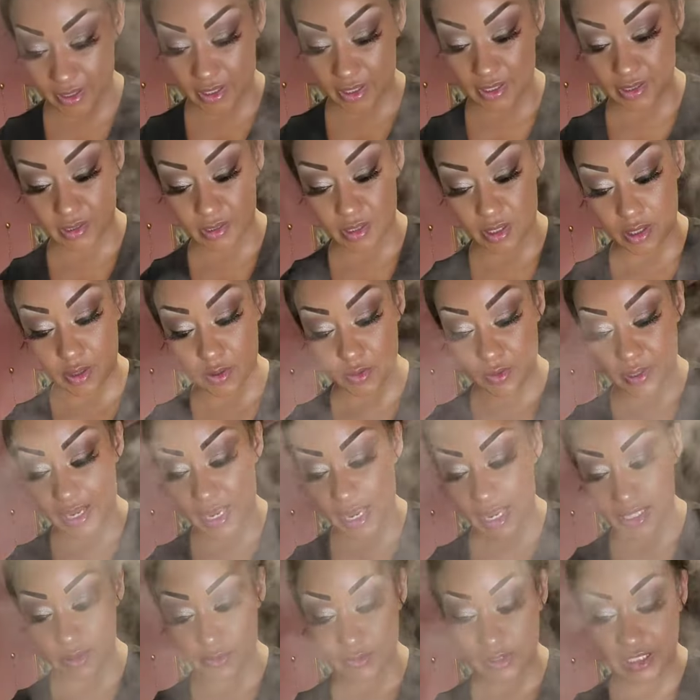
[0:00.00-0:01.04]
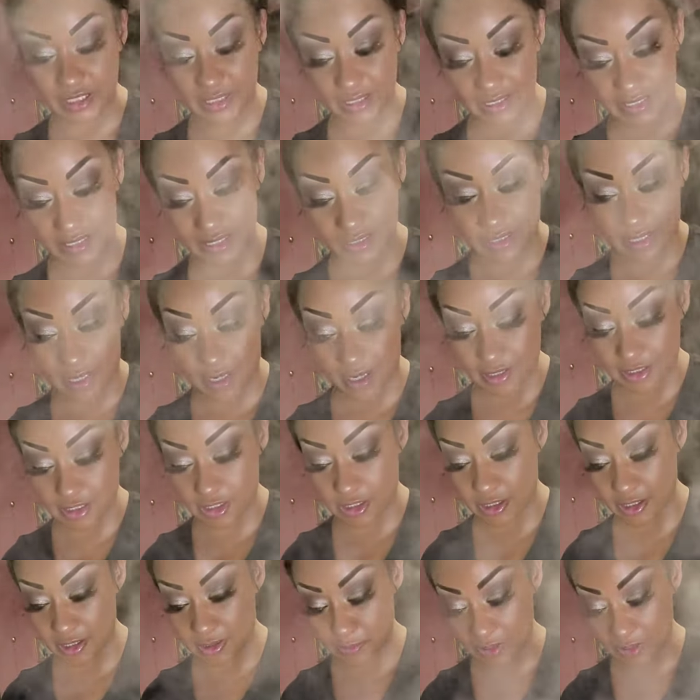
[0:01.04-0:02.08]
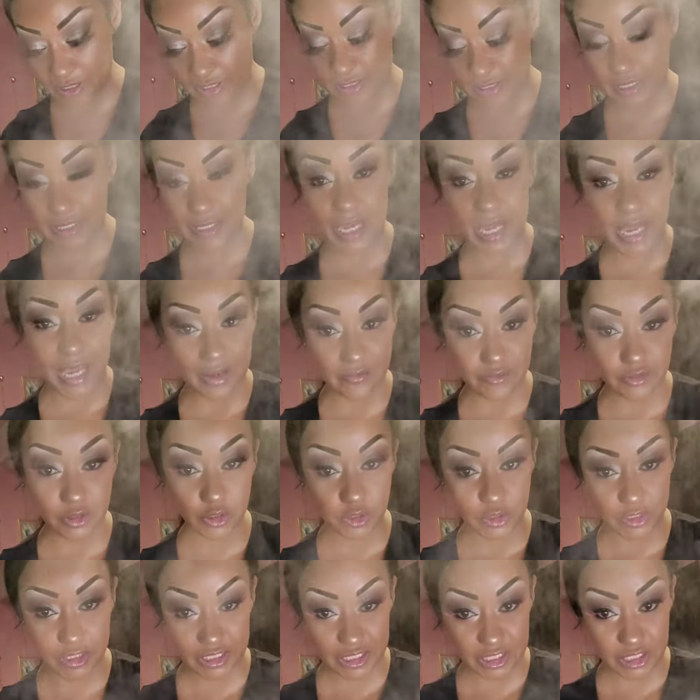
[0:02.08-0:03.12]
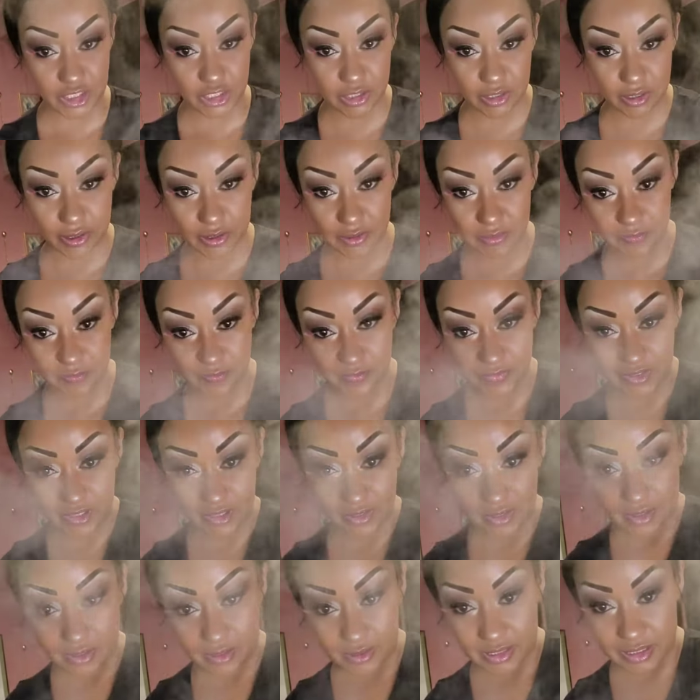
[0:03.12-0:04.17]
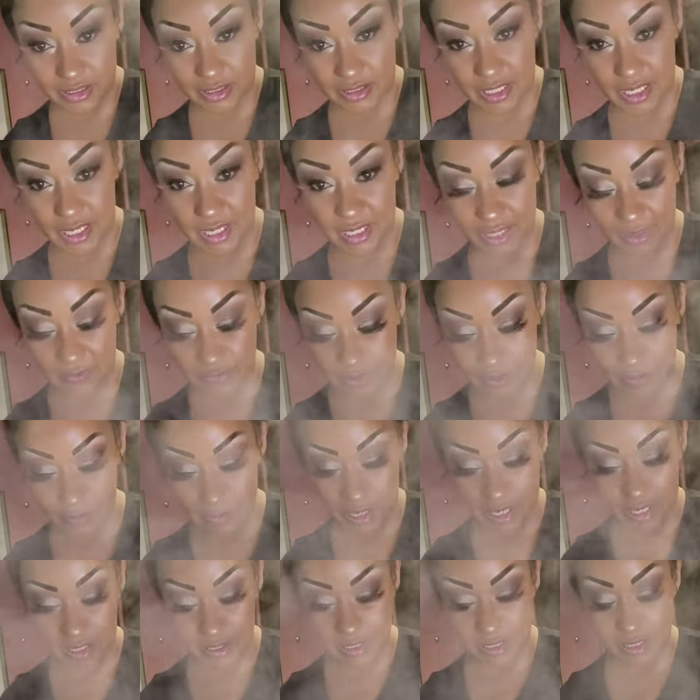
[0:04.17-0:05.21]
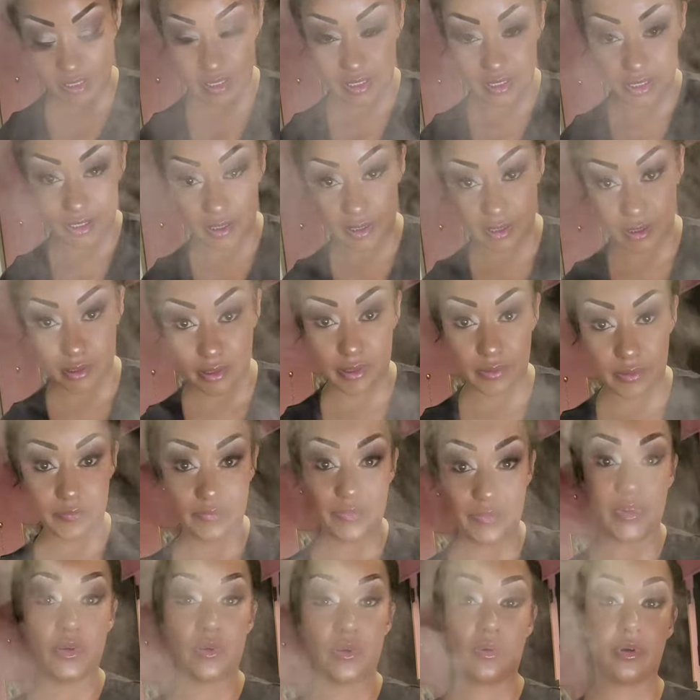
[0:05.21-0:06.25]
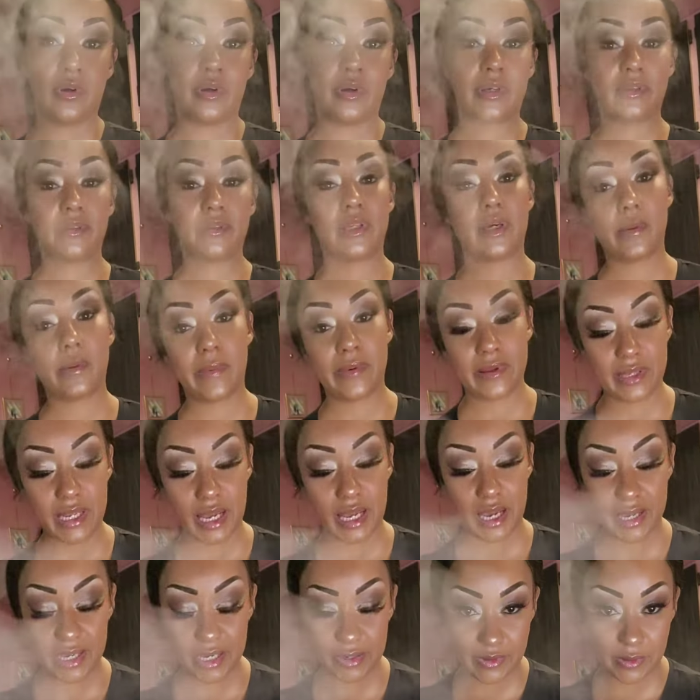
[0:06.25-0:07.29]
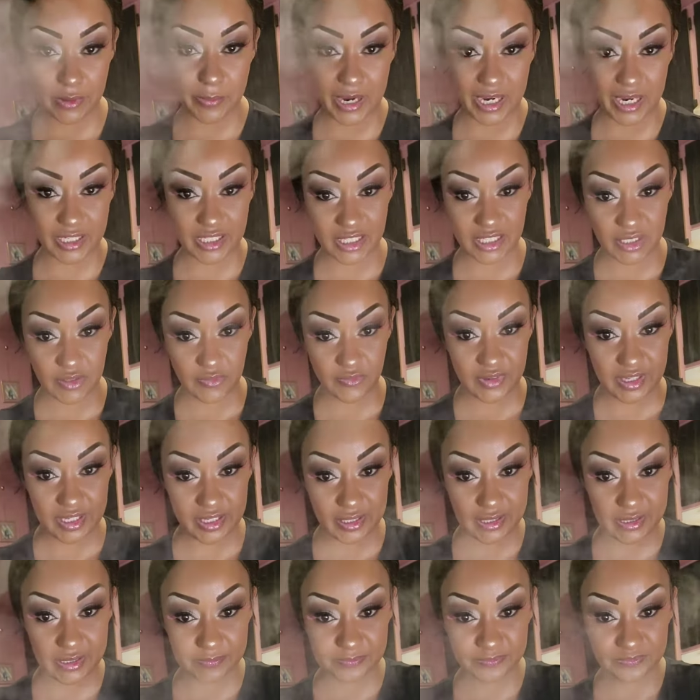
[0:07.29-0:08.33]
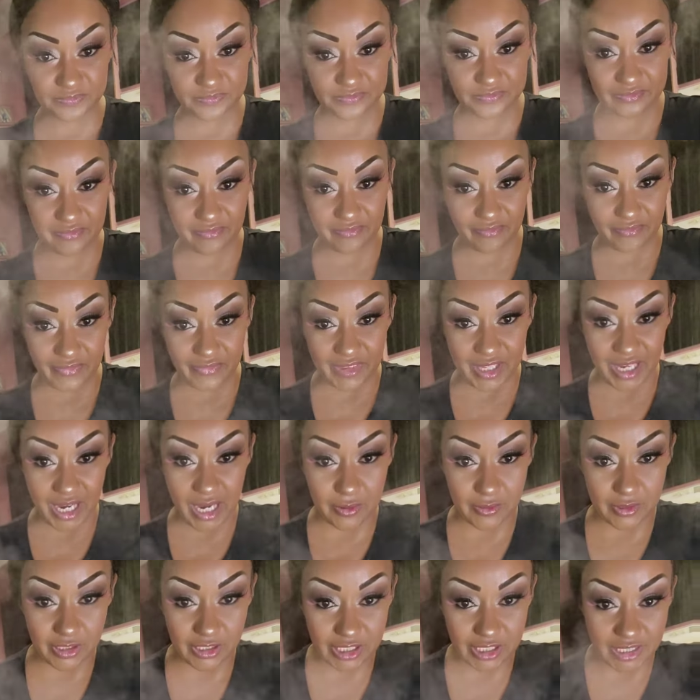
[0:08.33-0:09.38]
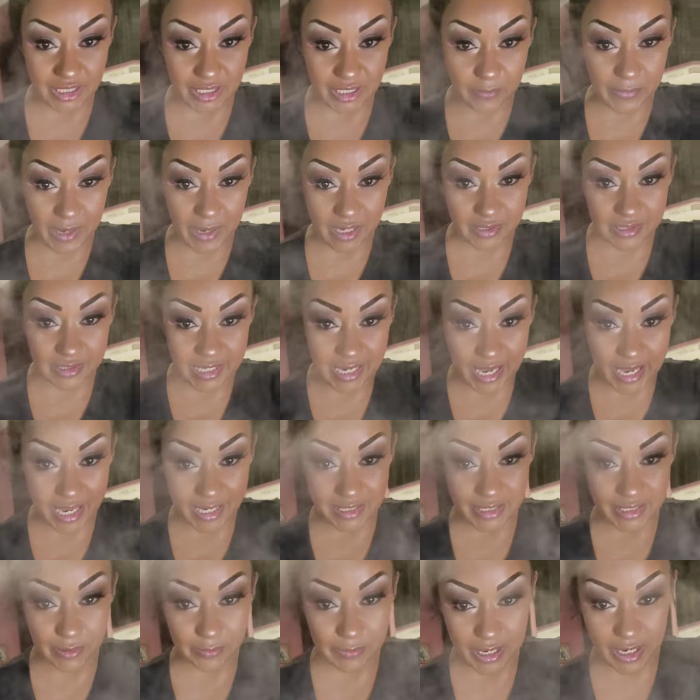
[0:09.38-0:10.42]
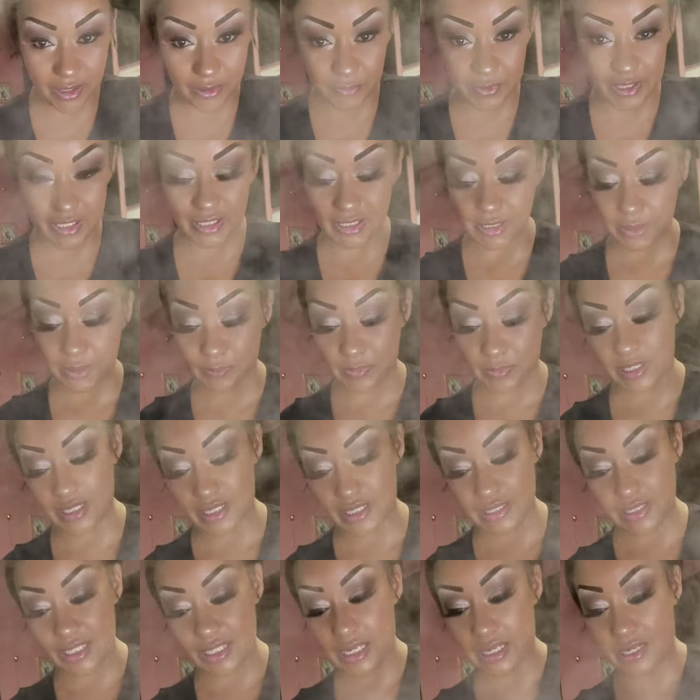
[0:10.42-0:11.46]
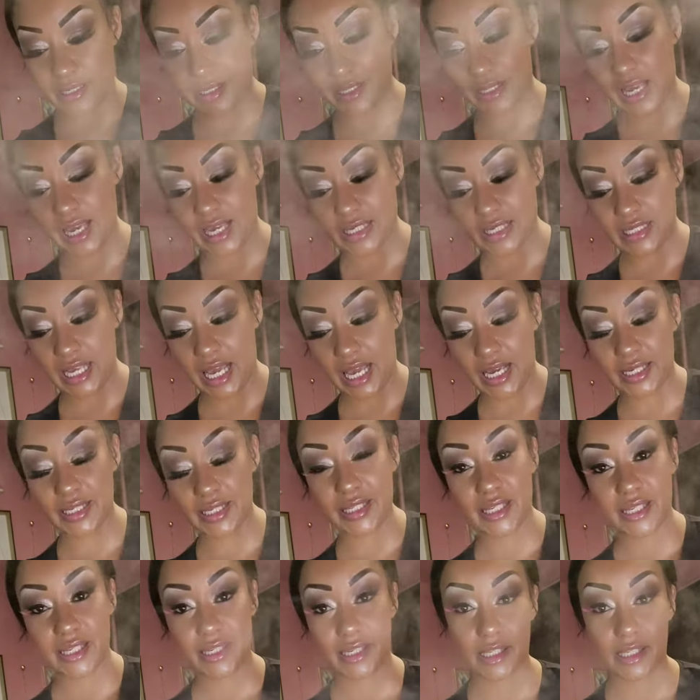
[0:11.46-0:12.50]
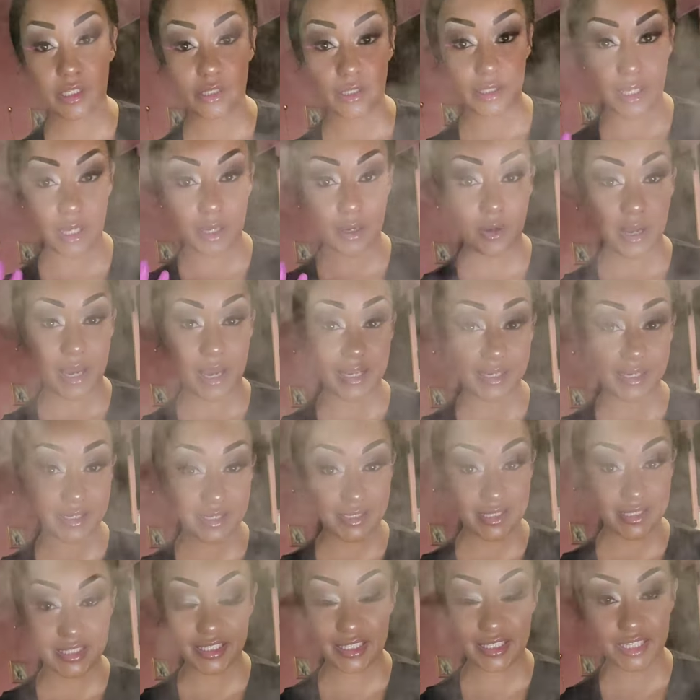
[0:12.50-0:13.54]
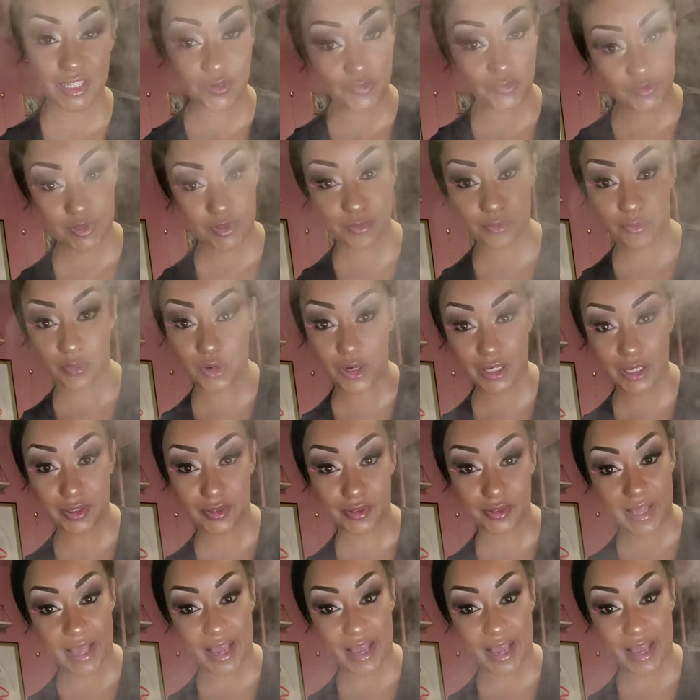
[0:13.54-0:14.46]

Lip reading: a low calorie detox cookbook, and then I have traditional, because not everybody not everybody is vegan. I was just about to ask about recipes. Yes, I did a seafood boil